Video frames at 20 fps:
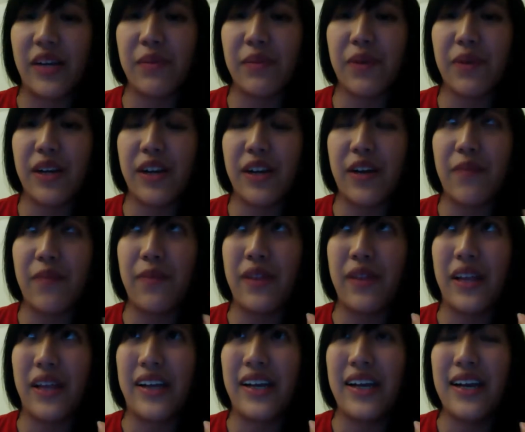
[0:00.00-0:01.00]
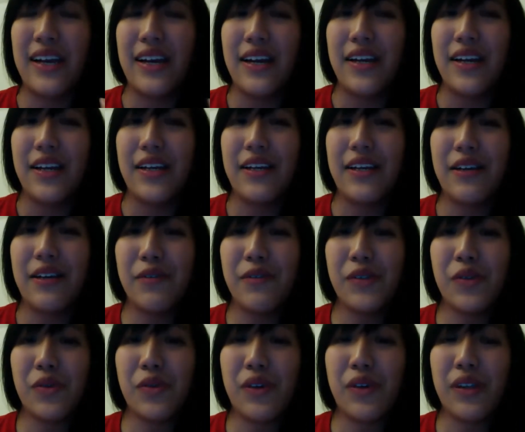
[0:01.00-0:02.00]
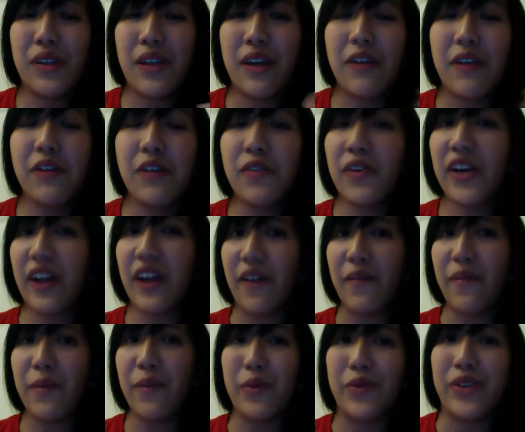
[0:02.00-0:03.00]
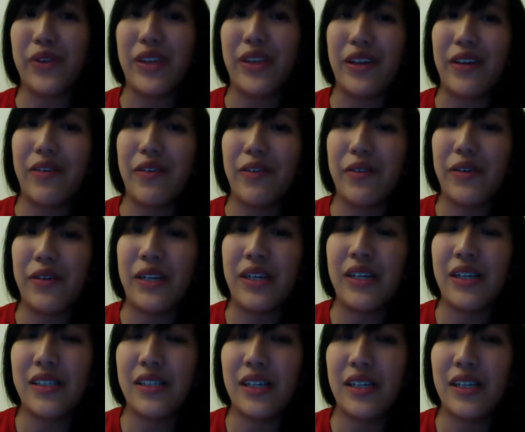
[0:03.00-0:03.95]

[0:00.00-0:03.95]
brought it up, and like he was the one he was very comfortable with it, and he's